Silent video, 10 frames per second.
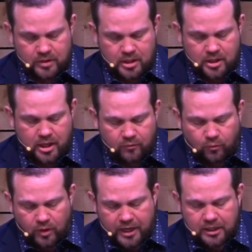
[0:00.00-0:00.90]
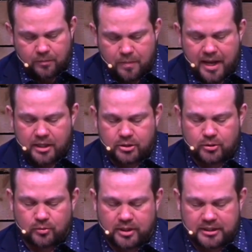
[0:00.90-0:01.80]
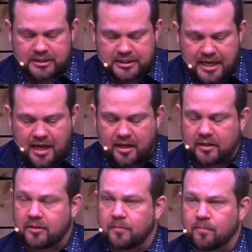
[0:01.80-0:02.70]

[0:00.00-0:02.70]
Therefore I command you this day